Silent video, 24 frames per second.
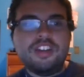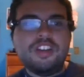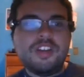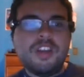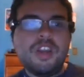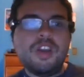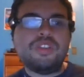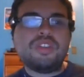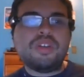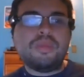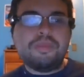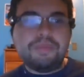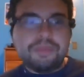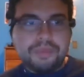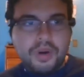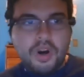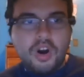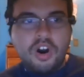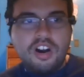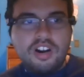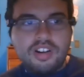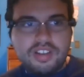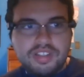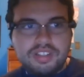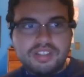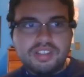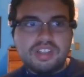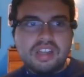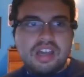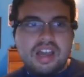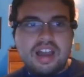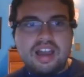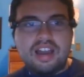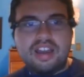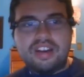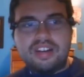near the parking
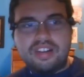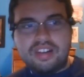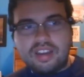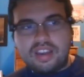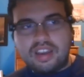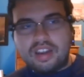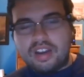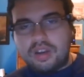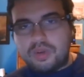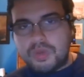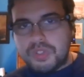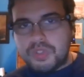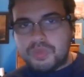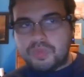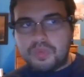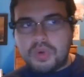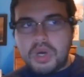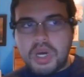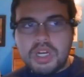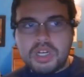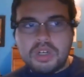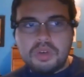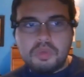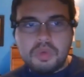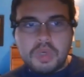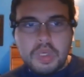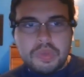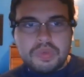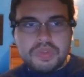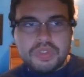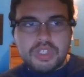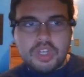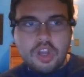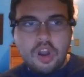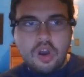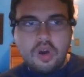lot, and I was wondering what
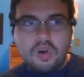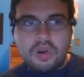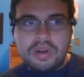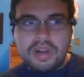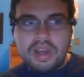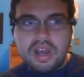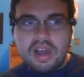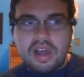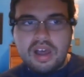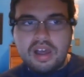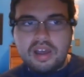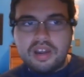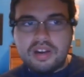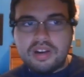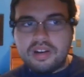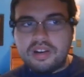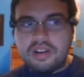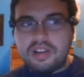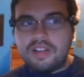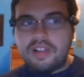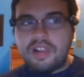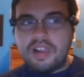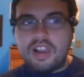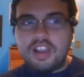was going on.